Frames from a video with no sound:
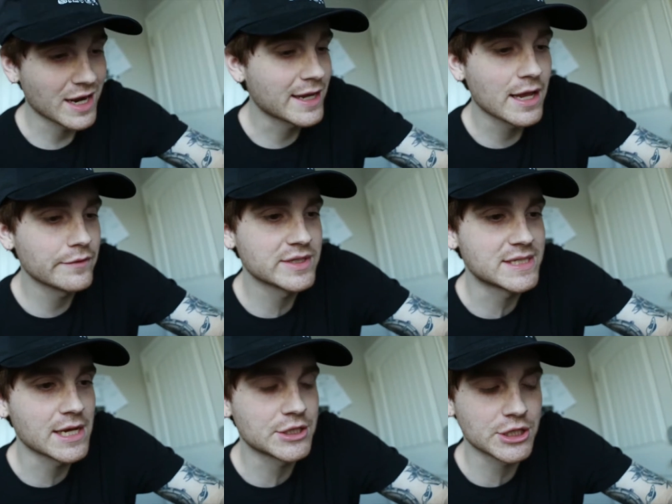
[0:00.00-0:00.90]
I can't even
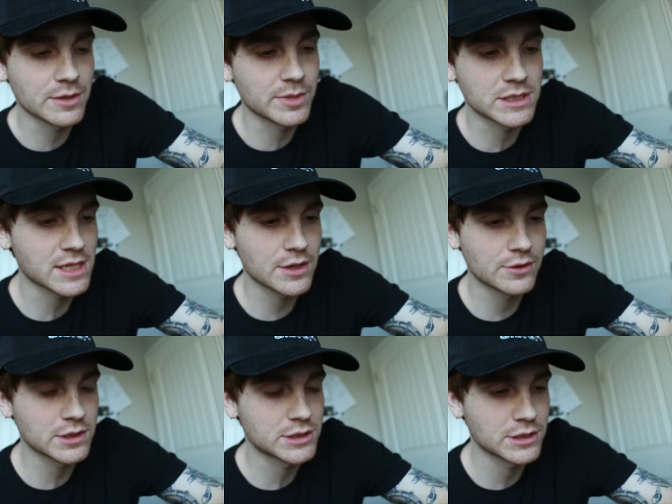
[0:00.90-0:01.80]
say shit because I do
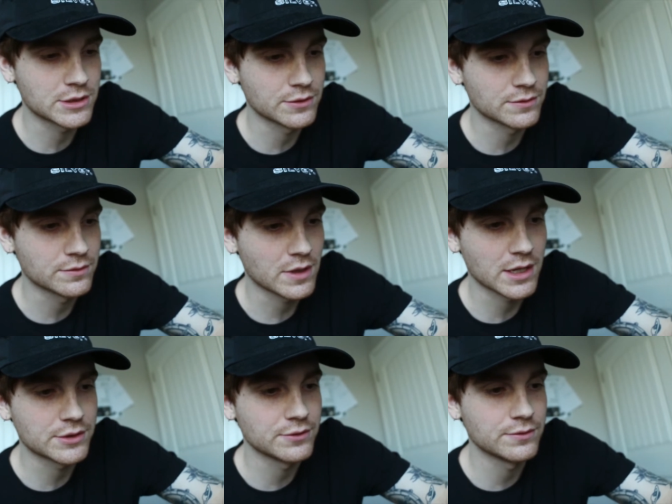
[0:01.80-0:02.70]
this shit too. I
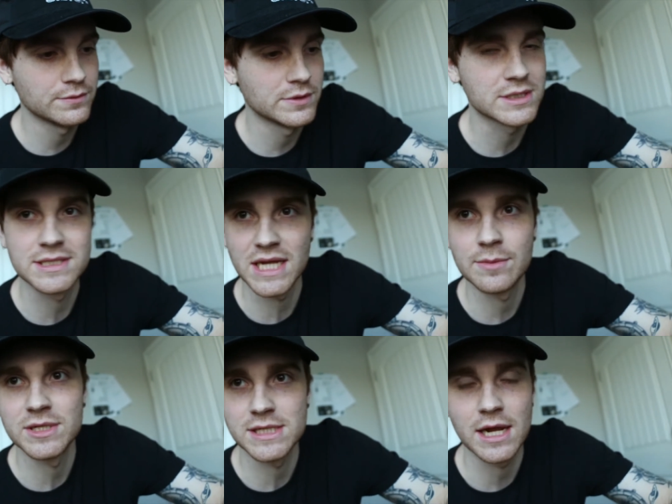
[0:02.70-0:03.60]
do the same
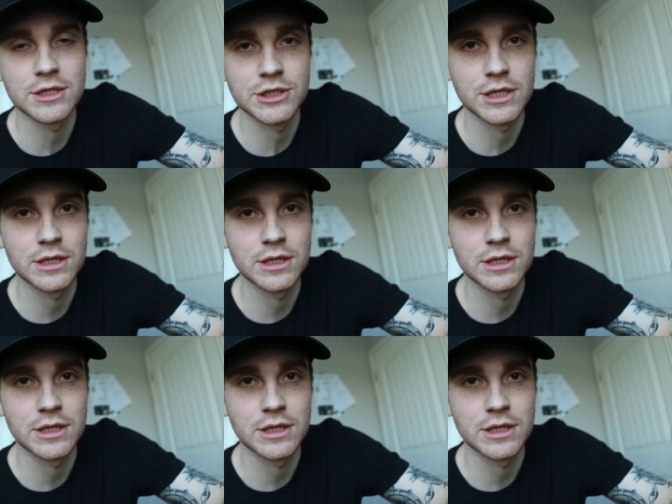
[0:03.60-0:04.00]
exact shit.